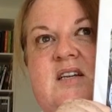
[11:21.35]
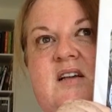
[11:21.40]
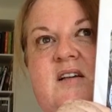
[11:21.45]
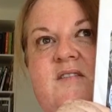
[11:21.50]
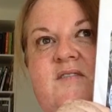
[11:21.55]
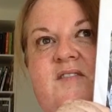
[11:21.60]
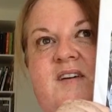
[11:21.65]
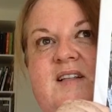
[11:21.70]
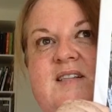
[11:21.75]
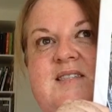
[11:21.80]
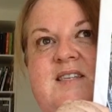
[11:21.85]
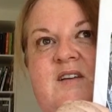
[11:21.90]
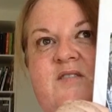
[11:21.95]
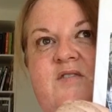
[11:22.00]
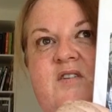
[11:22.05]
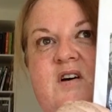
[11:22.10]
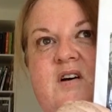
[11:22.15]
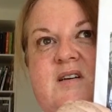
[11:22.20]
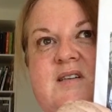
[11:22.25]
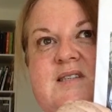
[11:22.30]
fancy
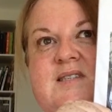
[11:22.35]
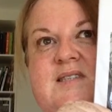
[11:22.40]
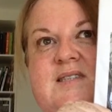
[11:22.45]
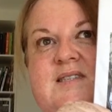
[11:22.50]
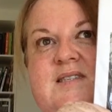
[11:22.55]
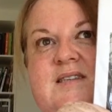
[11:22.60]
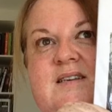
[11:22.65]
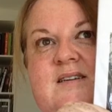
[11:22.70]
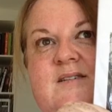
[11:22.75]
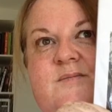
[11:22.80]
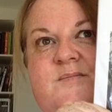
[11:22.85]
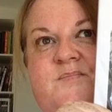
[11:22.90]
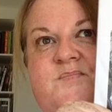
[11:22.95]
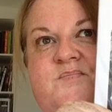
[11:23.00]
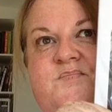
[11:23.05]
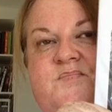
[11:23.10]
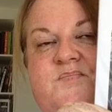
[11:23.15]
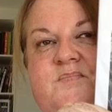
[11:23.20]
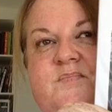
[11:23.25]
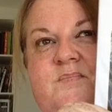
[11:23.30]
floss,
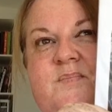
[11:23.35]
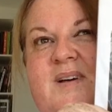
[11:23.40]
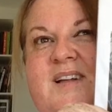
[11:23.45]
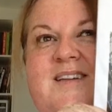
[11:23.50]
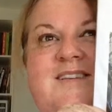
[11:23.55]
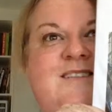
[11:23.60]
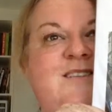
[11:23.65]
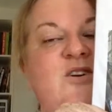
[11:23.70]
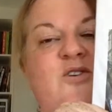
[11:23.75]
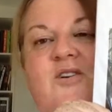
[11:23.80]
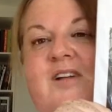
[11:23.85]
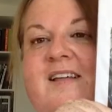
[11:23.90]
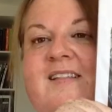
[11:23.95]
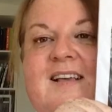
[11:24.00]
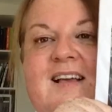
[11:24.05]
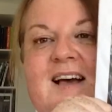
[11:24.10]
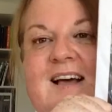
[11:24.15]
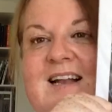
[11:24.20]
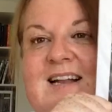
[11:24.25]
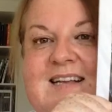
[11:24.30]
but I just don't like the
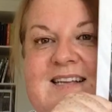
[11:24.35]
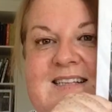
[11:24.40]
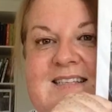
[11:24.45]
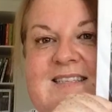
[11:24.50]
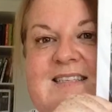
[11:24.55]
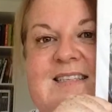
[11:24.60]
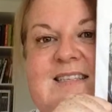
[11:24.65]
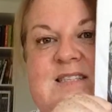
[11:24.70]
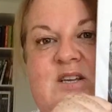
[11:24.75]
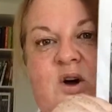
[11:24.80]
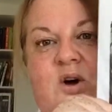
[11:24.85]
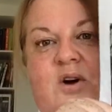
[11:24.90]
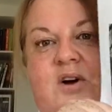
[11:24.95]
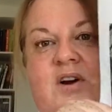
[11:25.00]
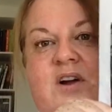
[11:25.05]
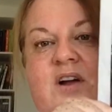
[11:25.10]
colours. So,